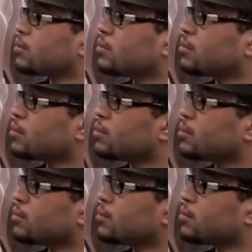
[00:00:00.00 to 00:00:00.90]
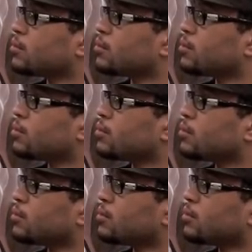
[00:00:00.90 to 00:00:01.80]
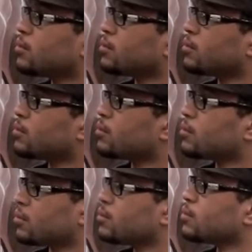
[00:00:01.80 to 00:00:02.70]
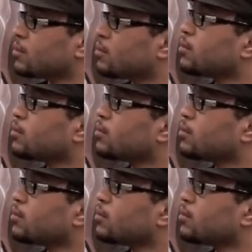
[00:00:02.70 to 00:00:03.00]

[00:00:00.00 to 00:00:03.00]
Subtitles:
(silent)